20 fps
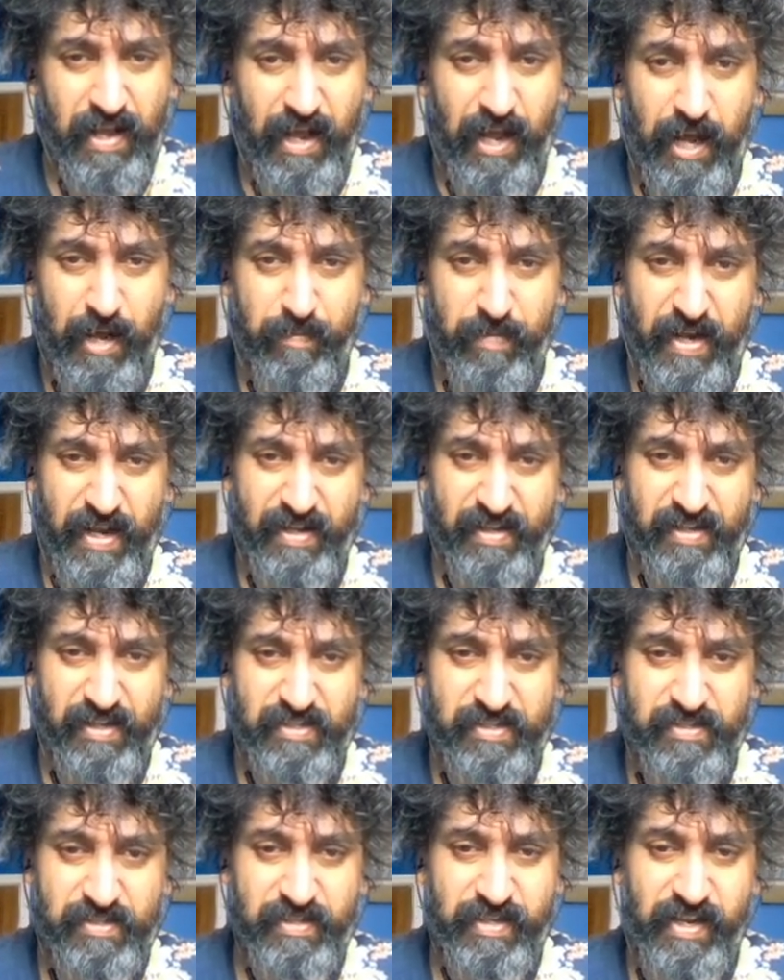Um, and
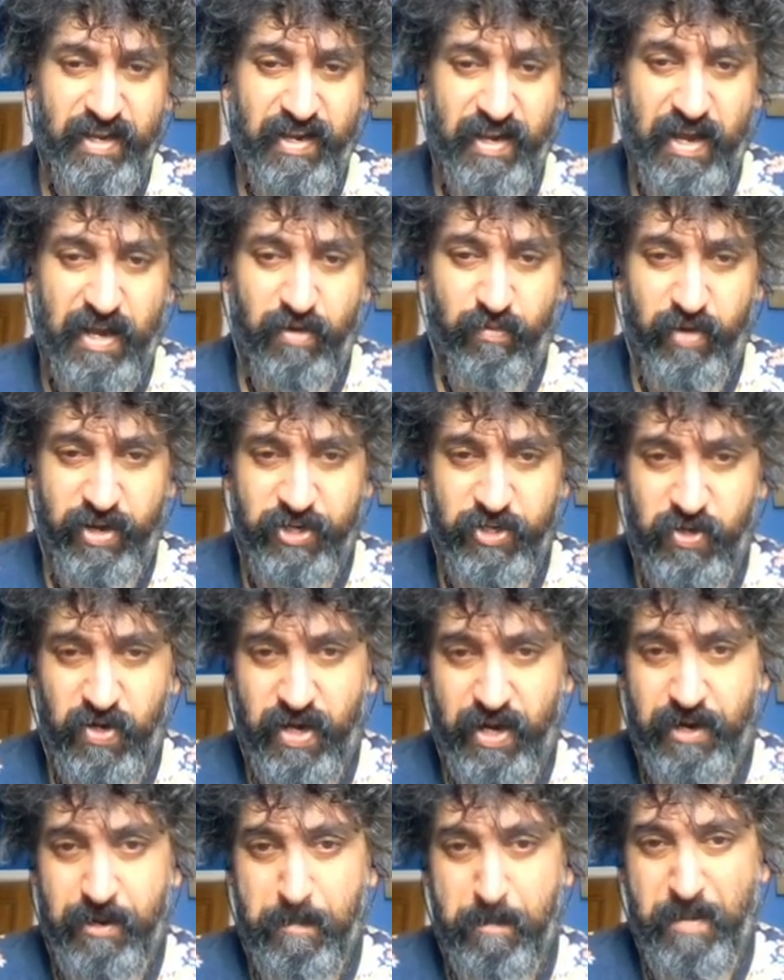this is the account we're
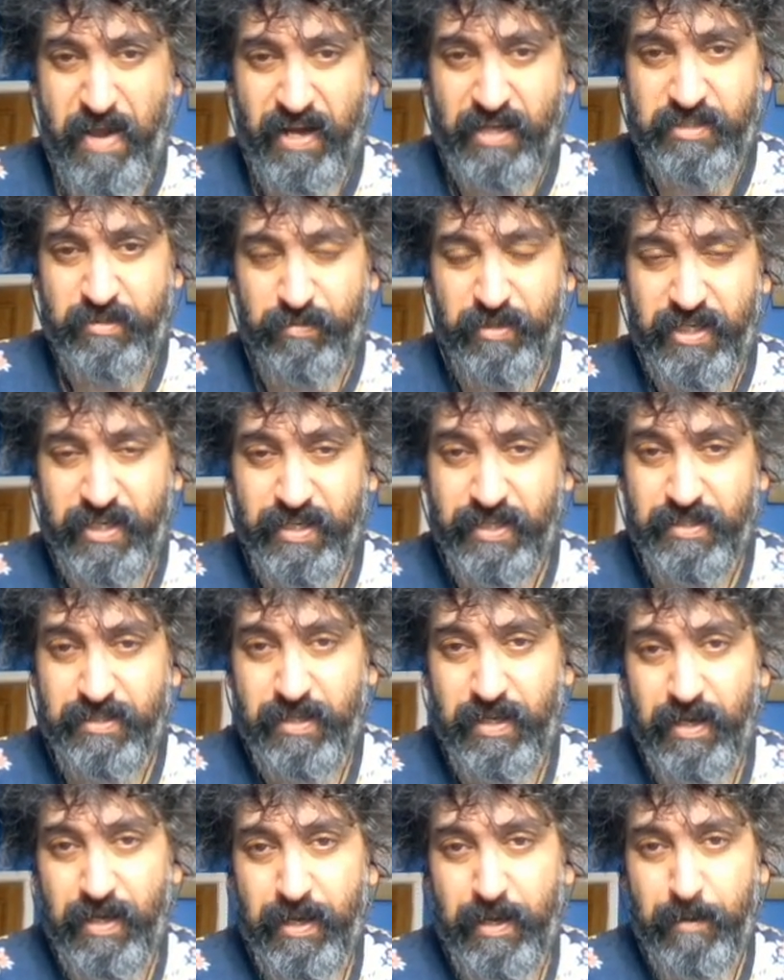trying to
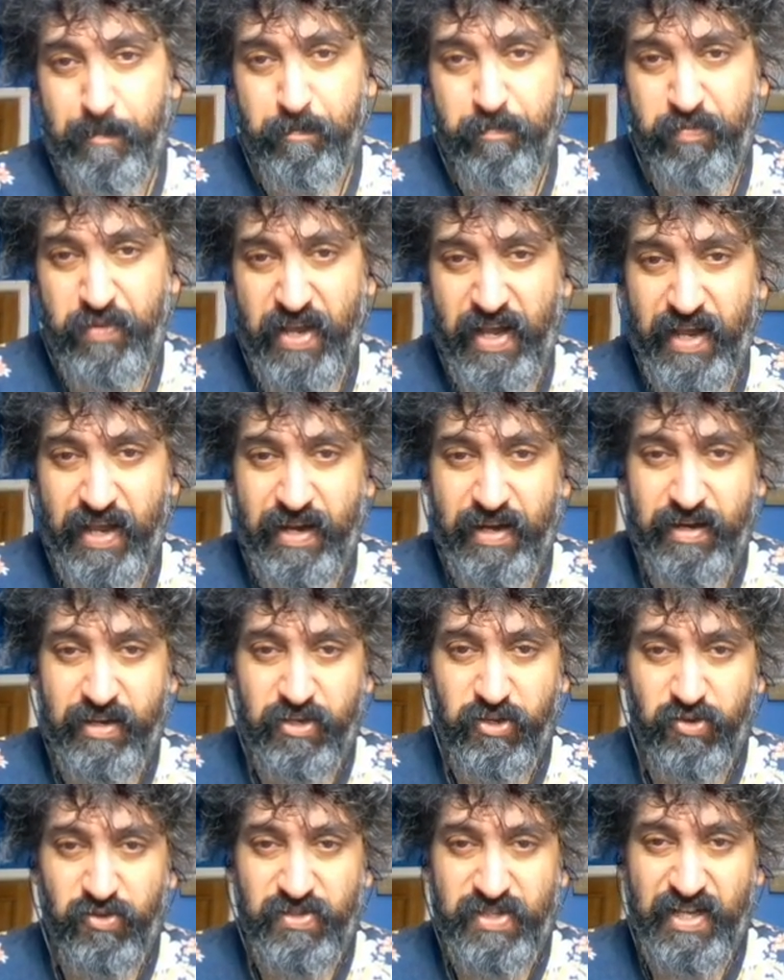maximize um, and
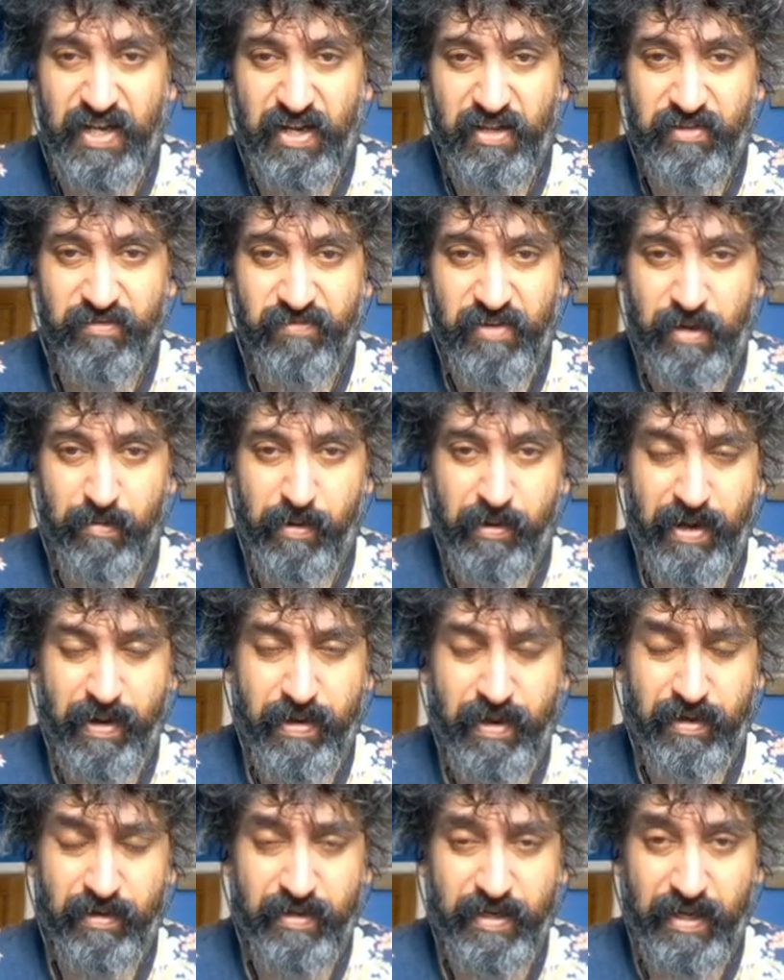use the other farm
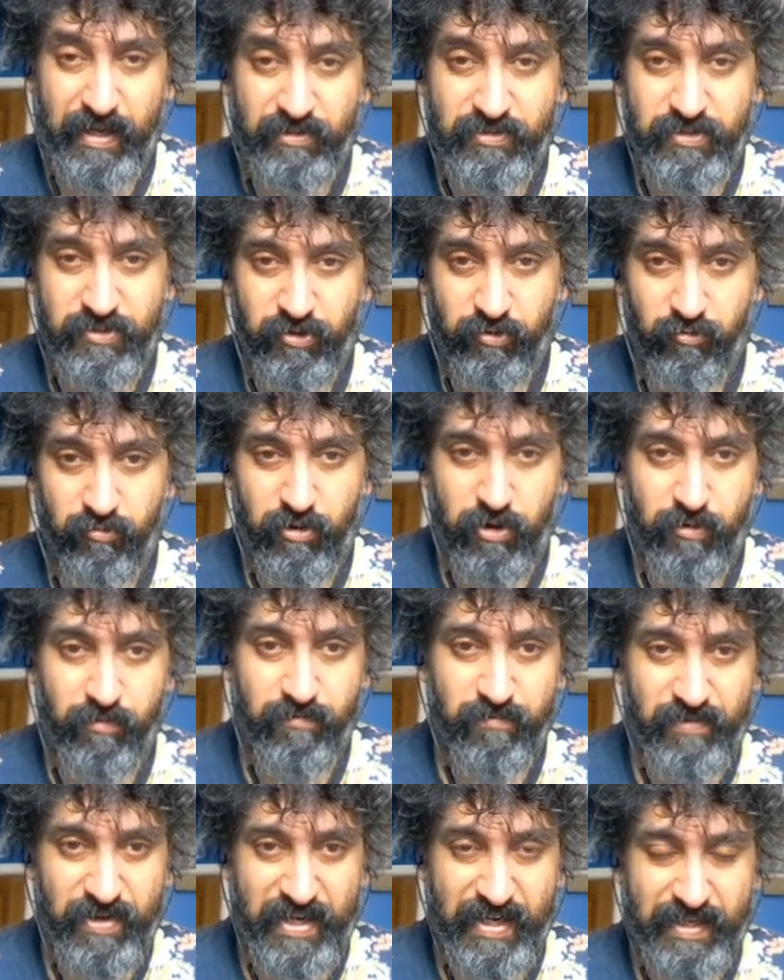accounts to
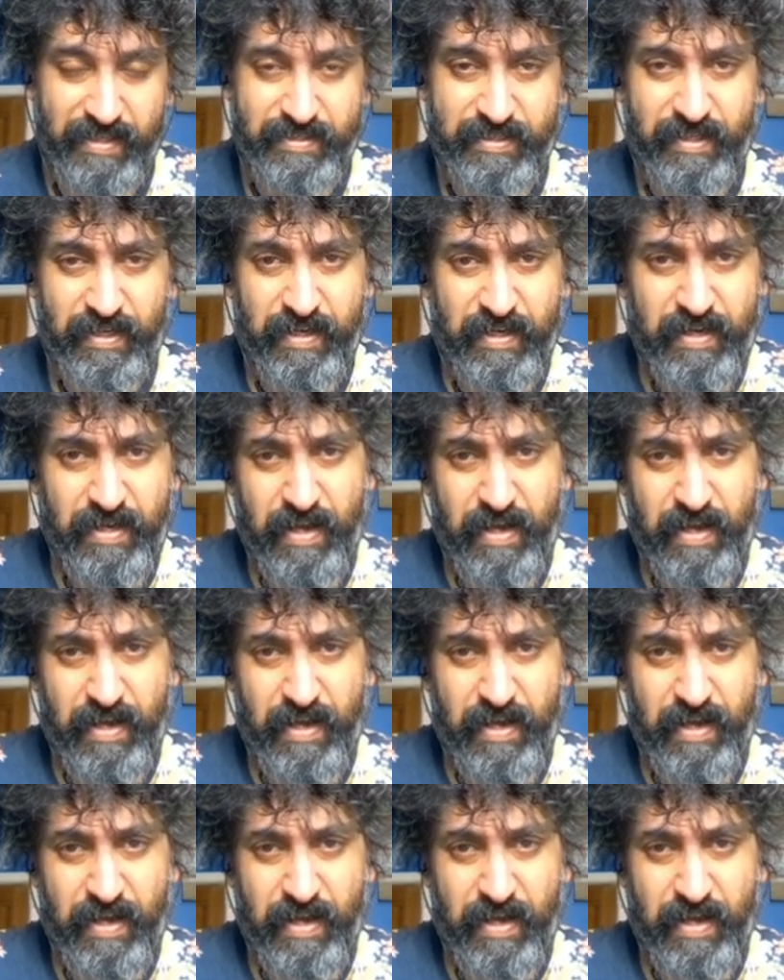grow fast.